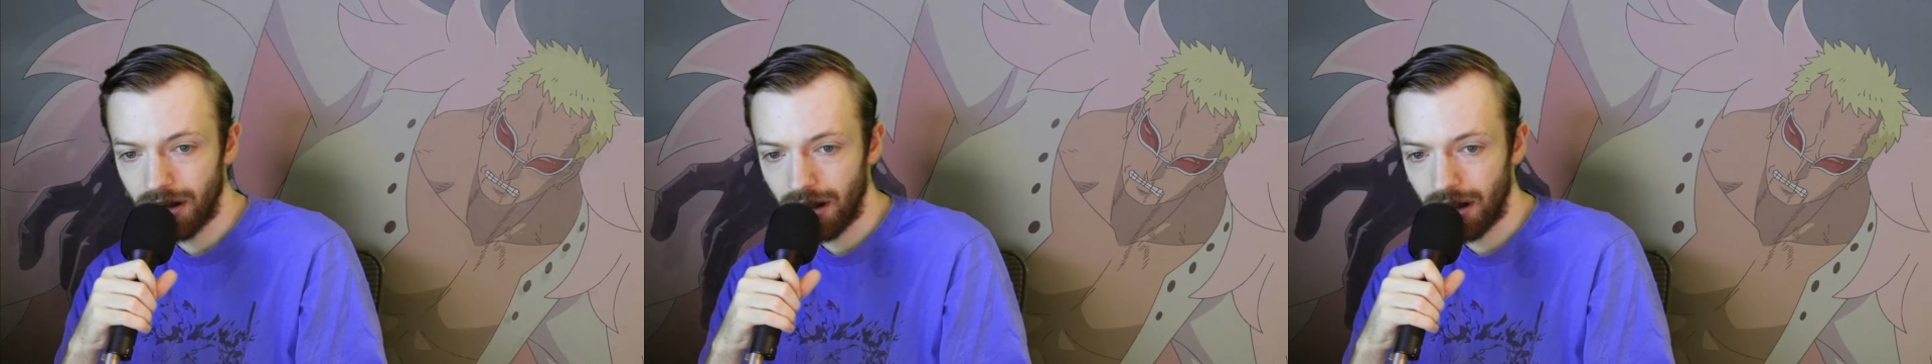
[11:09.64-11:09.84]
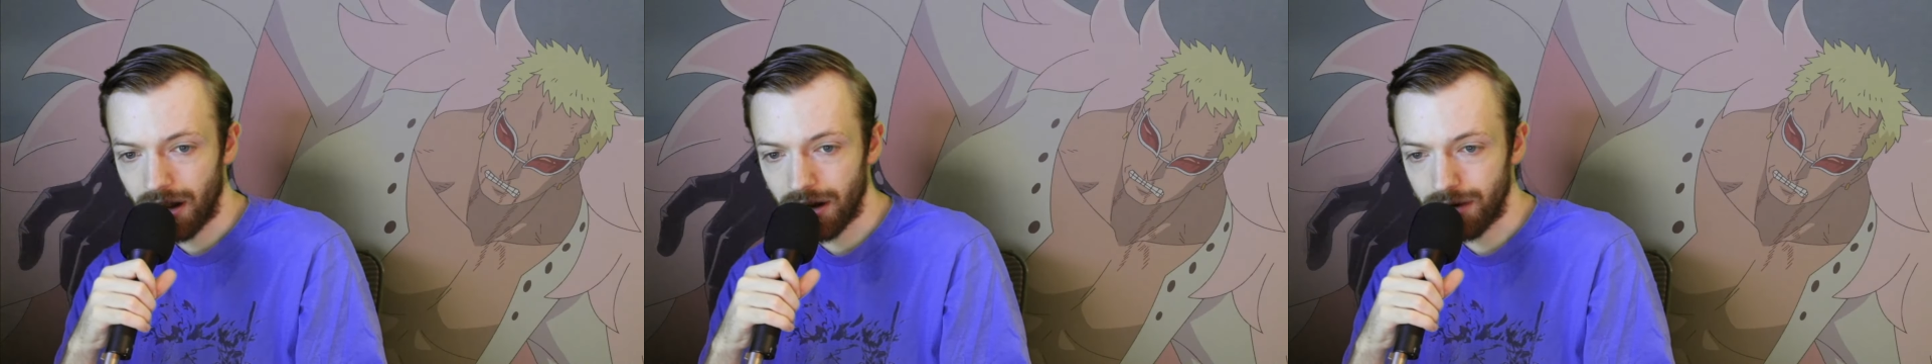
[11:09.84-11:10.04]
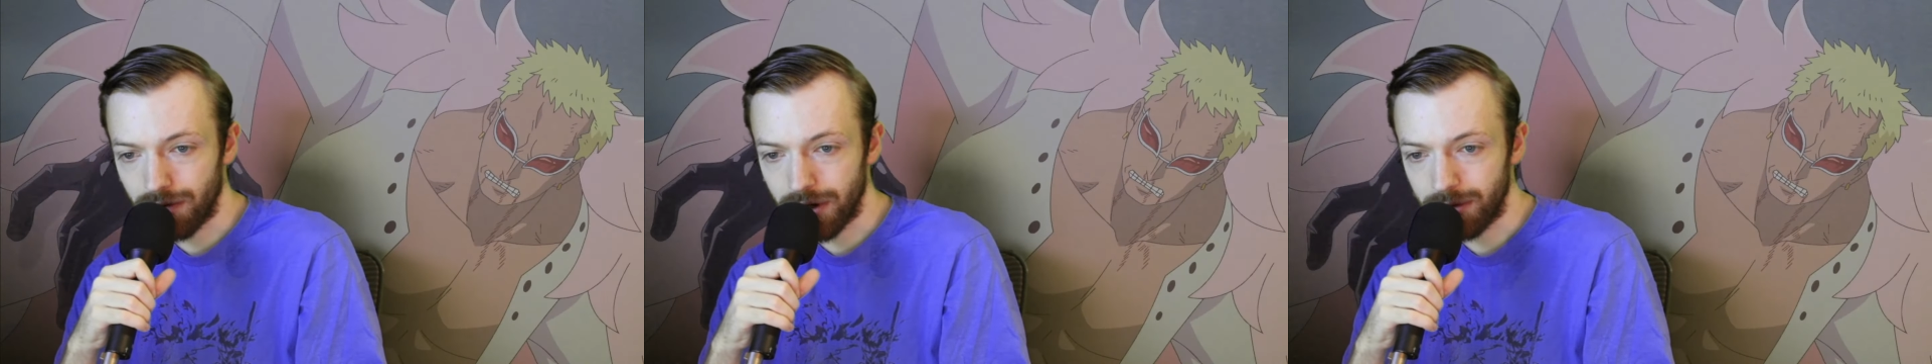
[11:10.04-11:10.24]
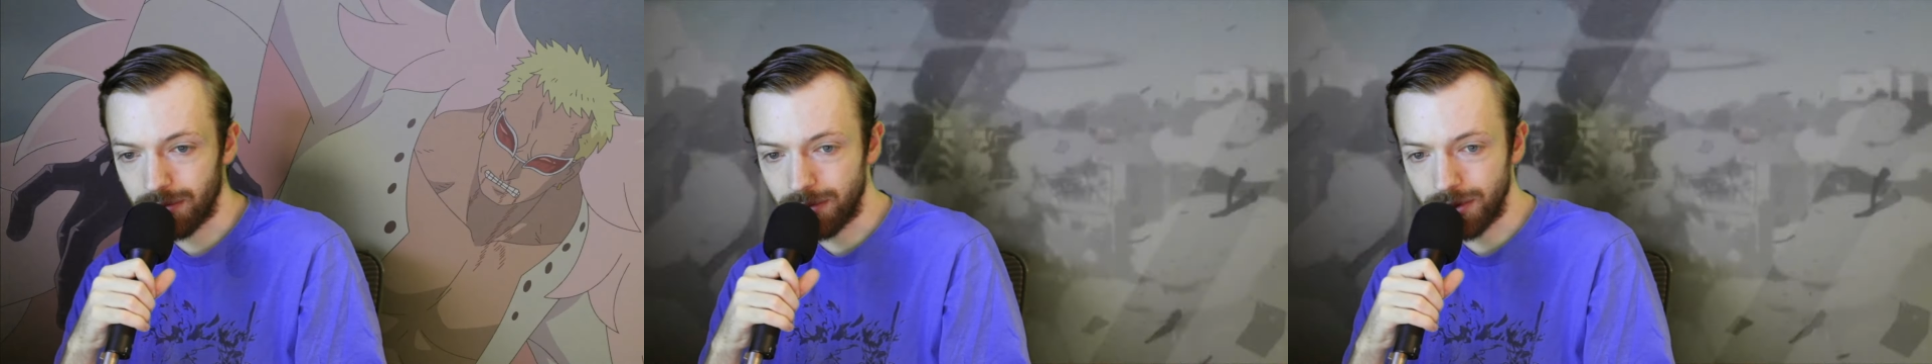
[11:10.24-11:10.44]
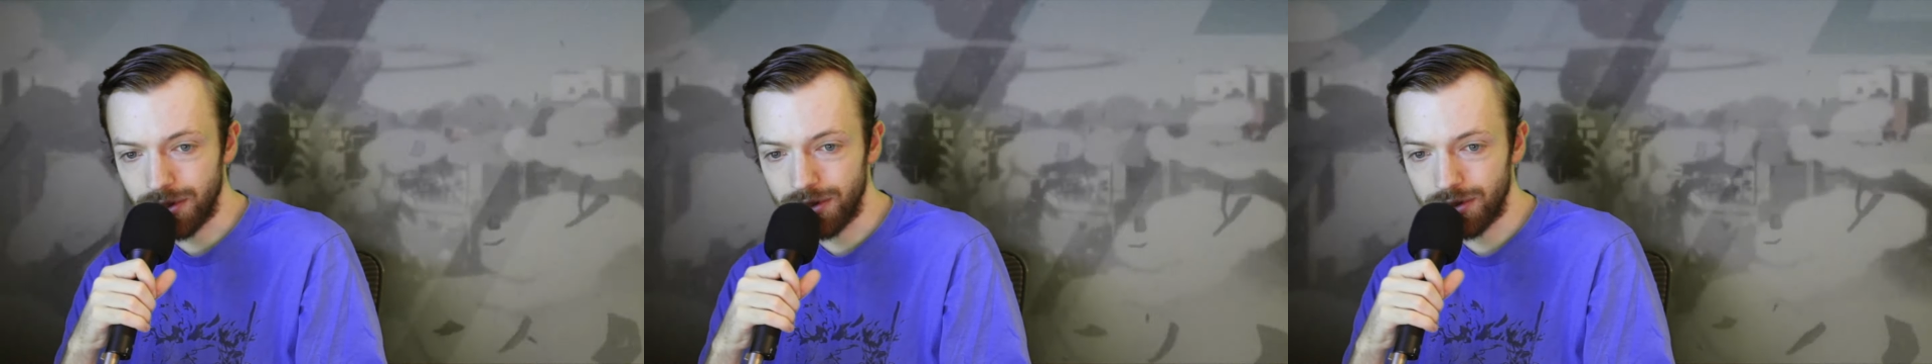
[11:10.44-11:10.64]
I
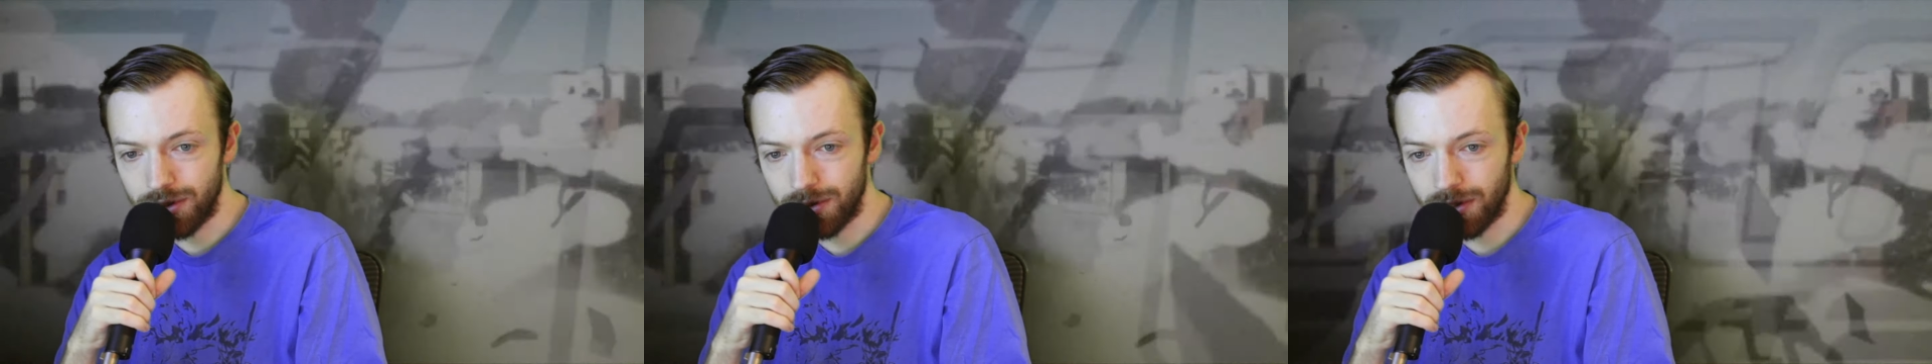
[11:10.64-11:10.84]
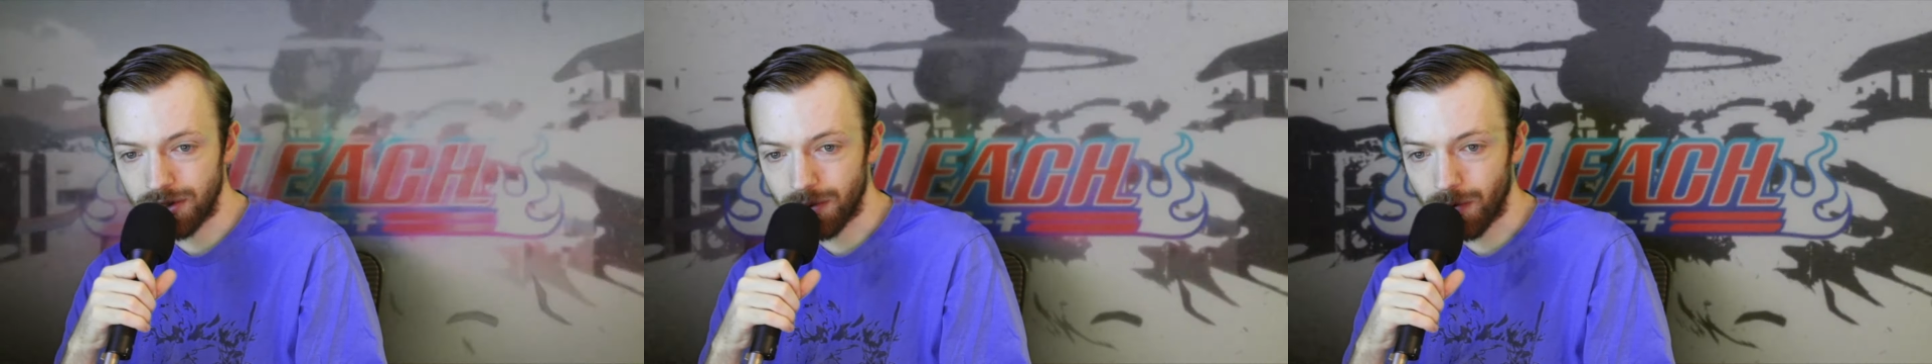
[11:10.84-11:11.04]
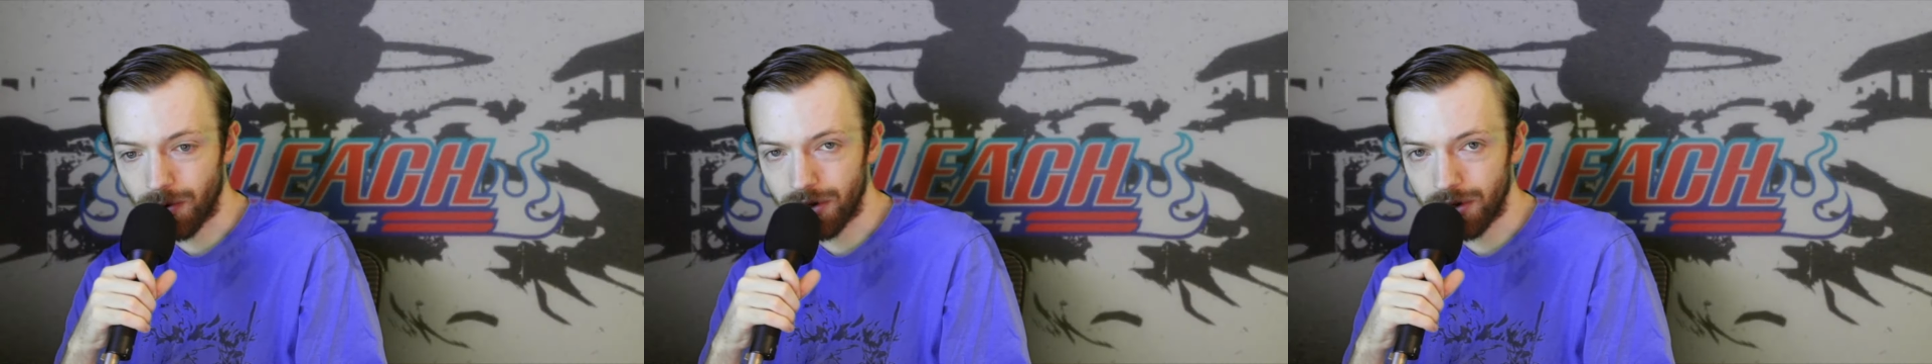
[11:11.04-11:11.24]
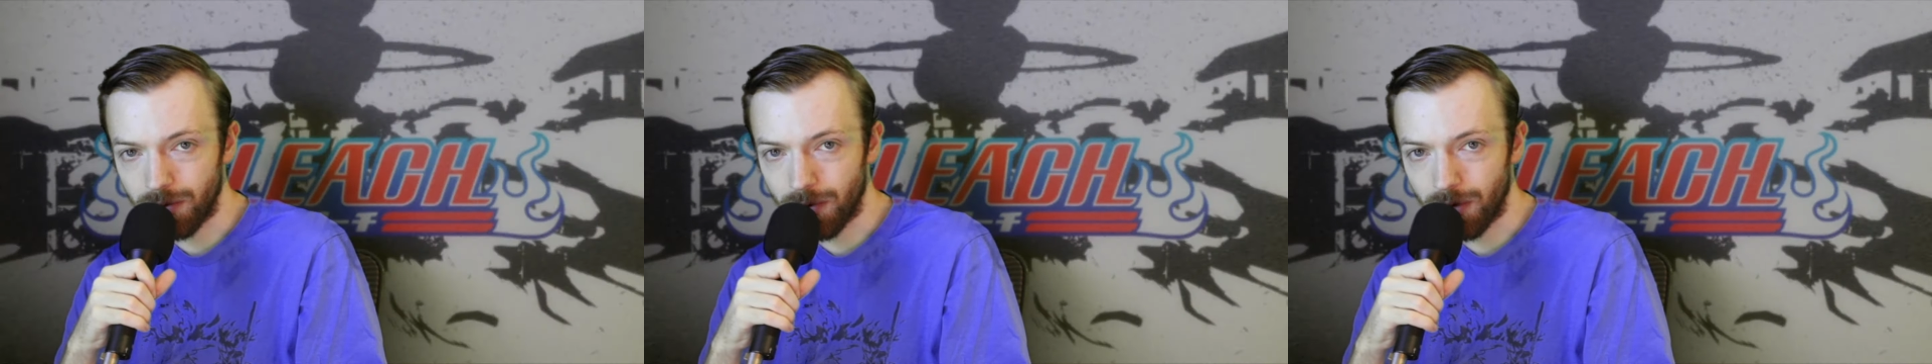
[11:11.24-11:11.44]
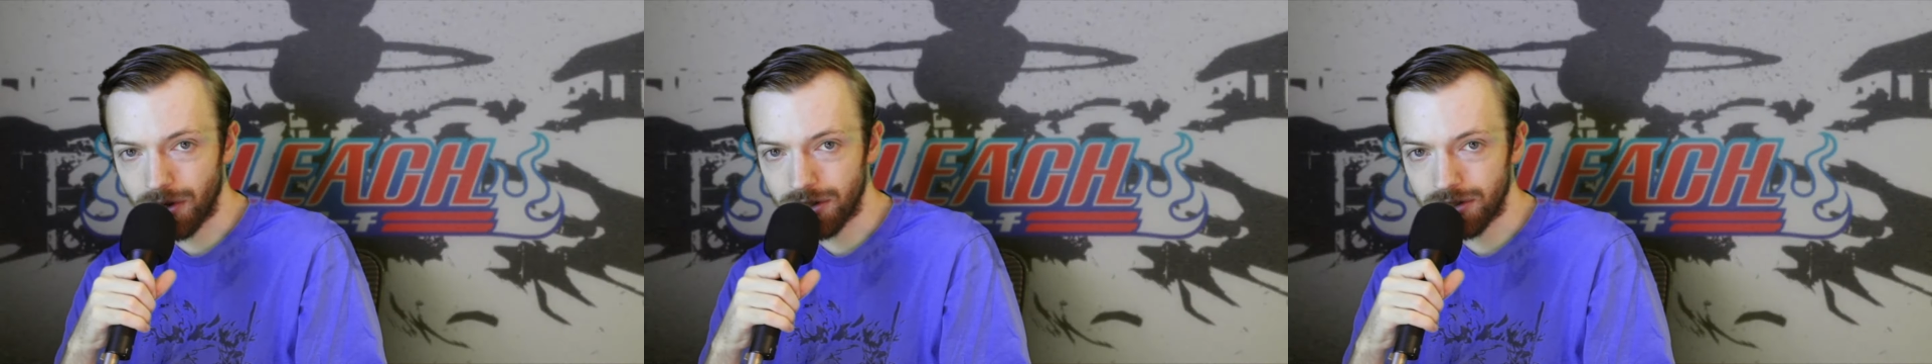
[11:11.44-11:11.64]
read Bleach because I wanted to watch